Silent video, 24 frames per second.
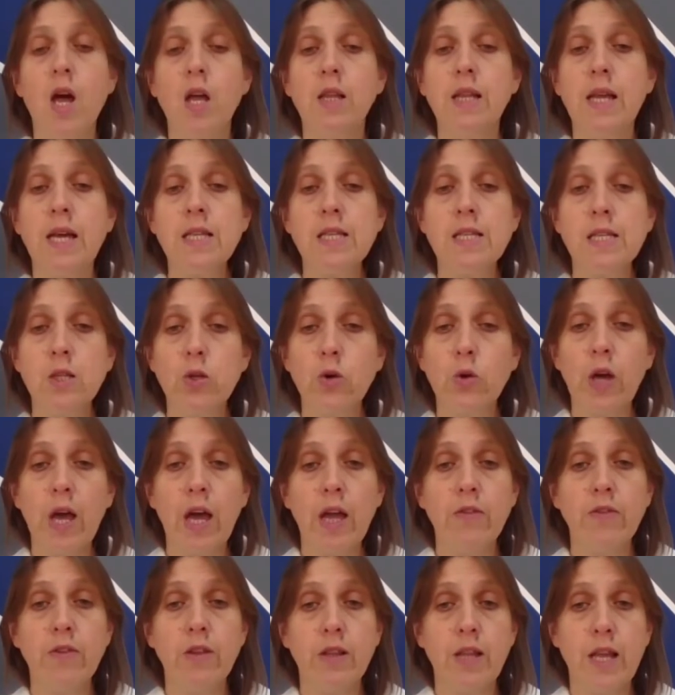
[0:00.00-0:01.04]
Let's look
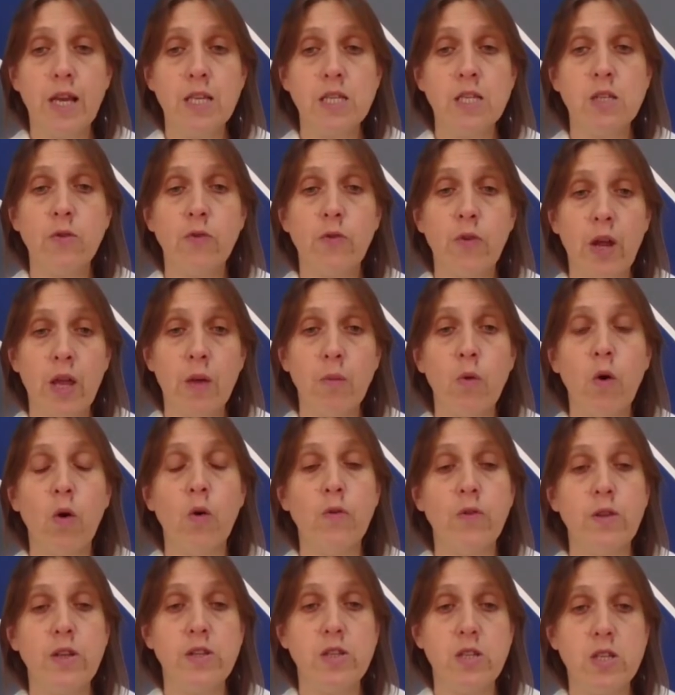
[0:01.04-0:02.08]
at the lesson frame
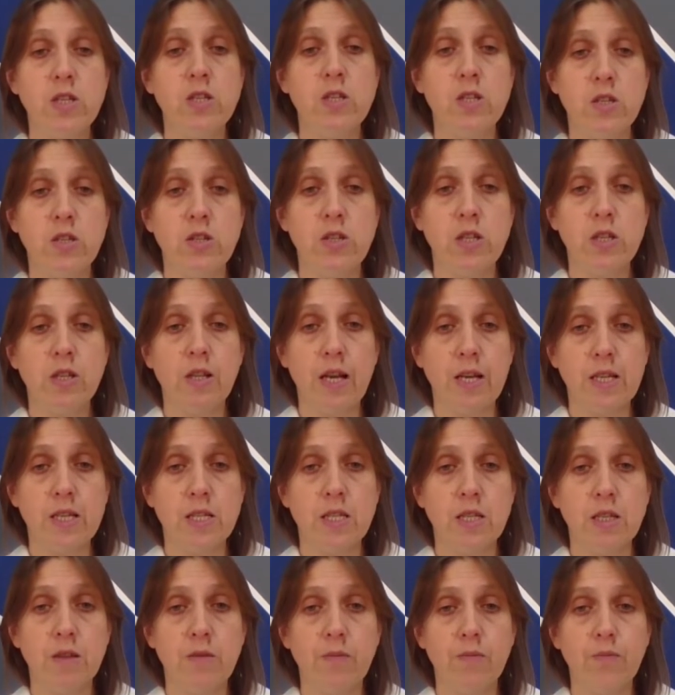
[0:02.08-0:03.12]
of the TTT
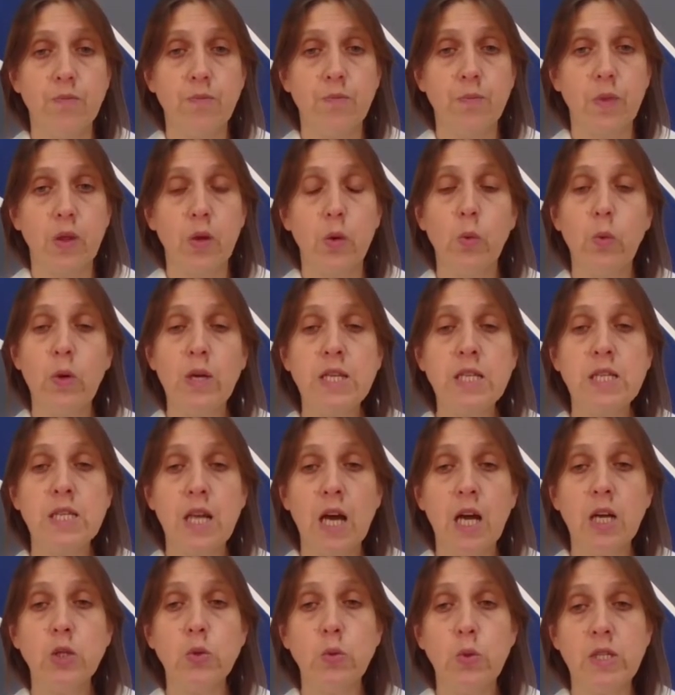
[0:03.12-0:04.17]
lesson. We
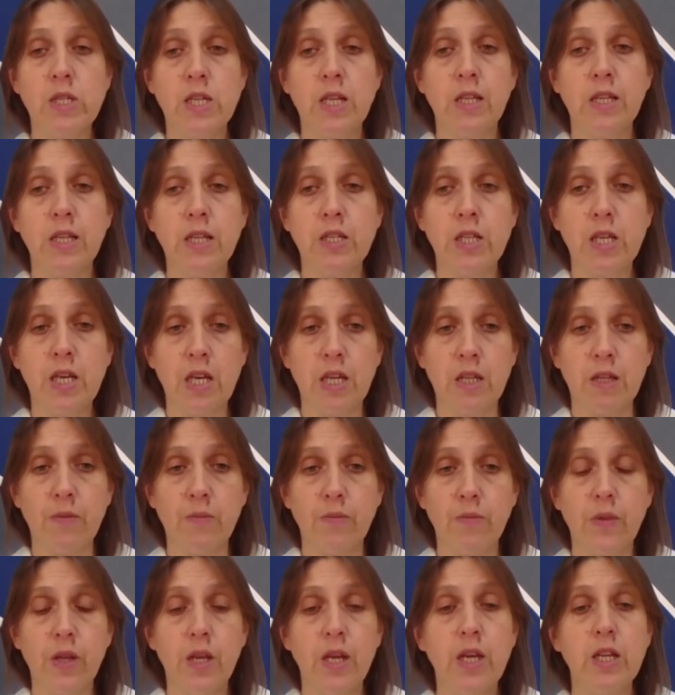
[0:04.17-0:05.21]
start with a lead-in.
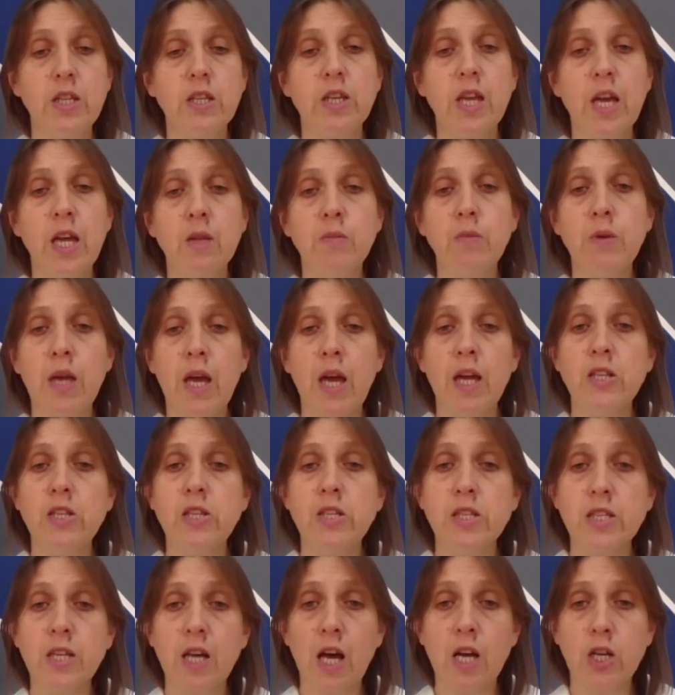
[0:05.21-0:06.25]
It can be a
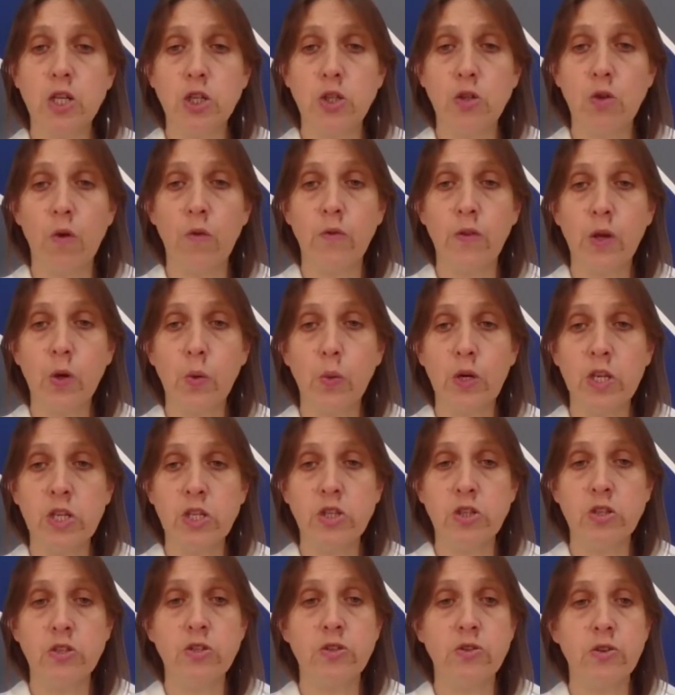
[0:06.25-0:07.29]
discussion of the
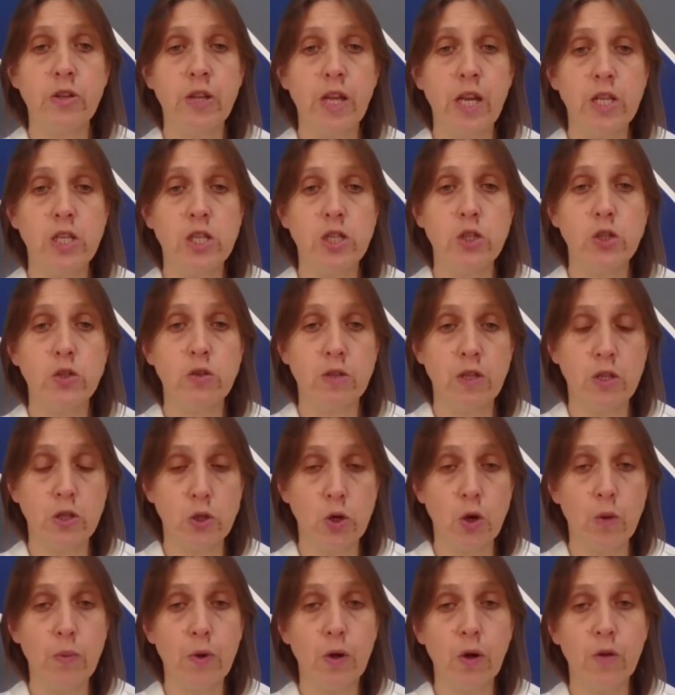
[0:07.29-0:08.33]
questions related to the
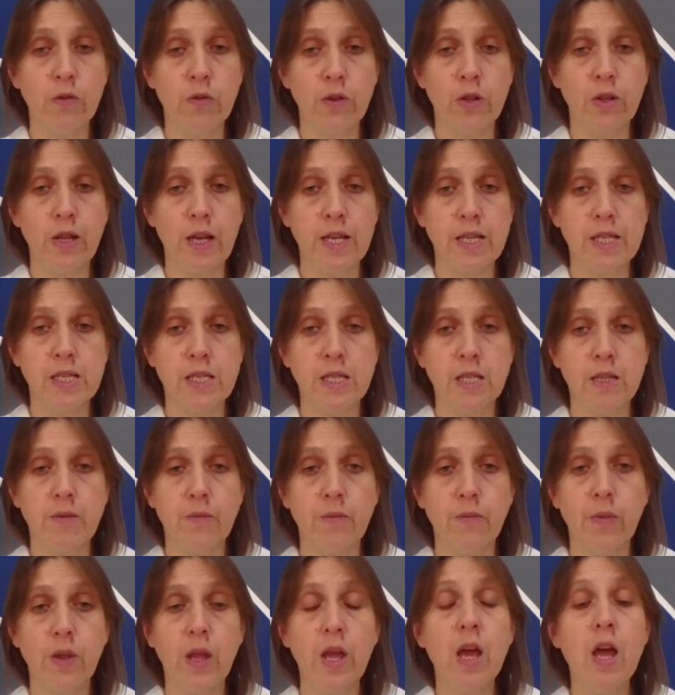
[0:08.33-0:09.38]
topic of the lesson.
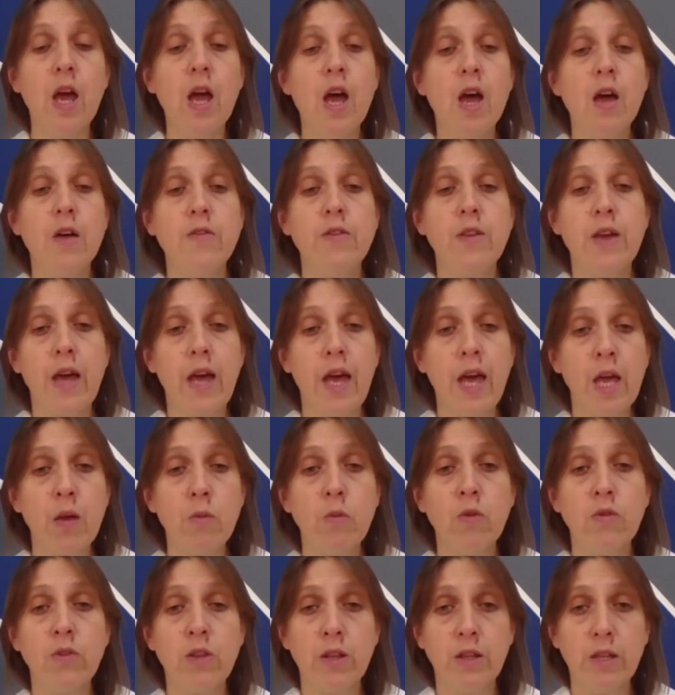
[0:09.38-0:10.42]
The aim
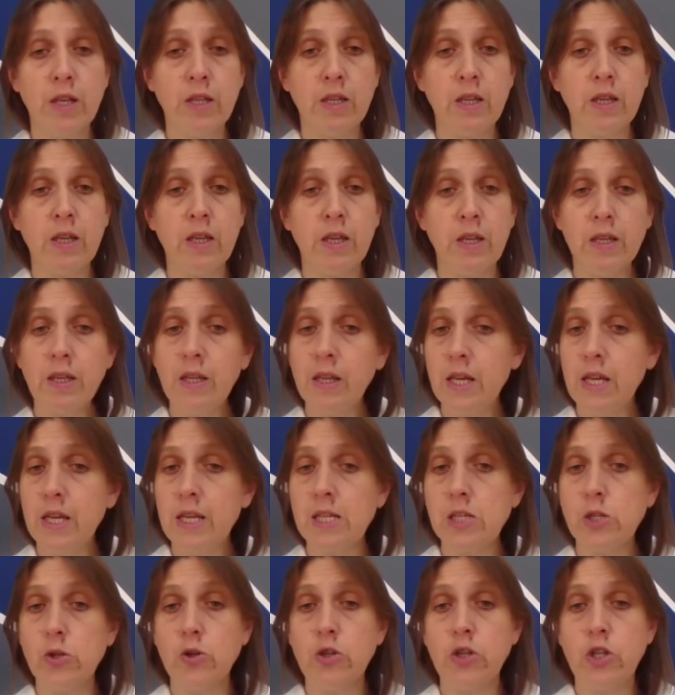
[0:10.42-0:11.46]
of the lead-in
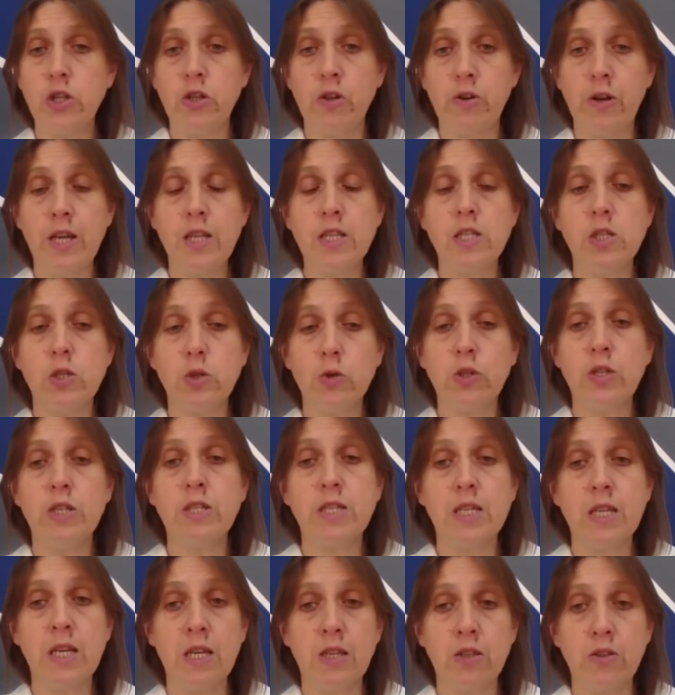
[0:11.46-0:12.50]
is to generate
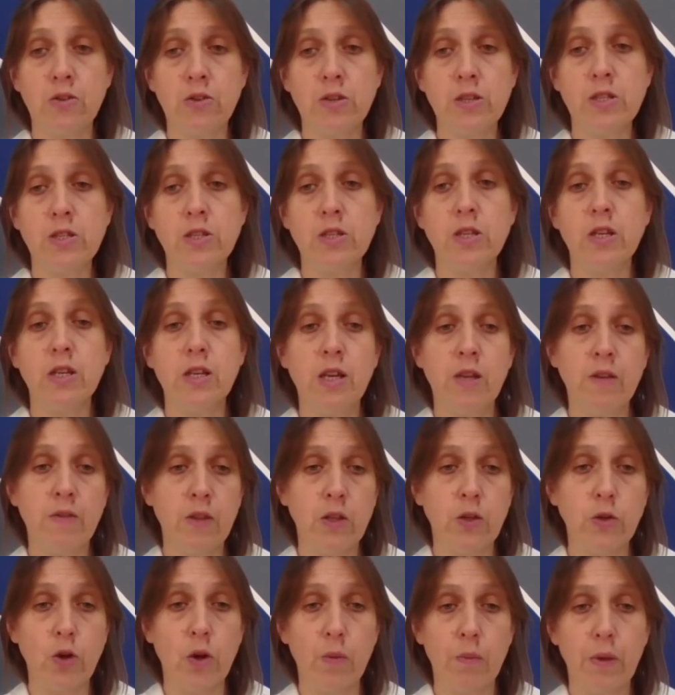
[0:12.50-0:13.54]
students' interest in the
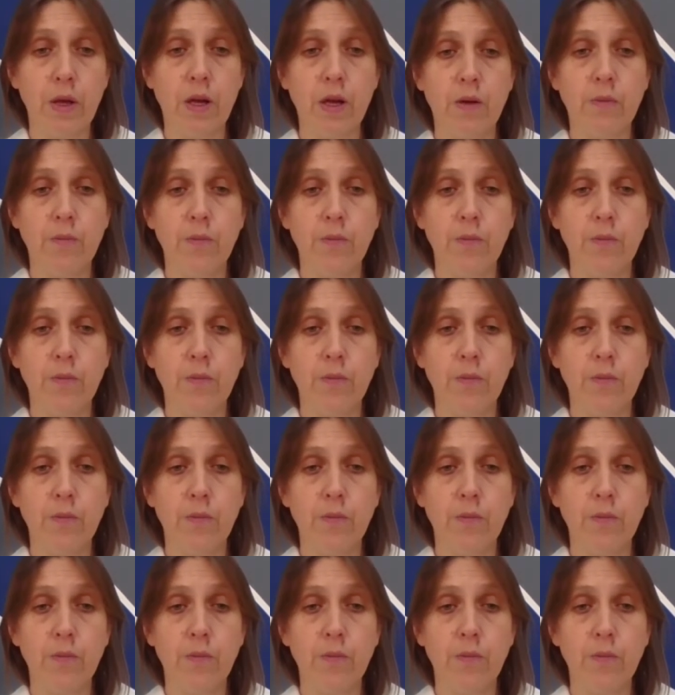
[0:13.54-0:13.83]
topic.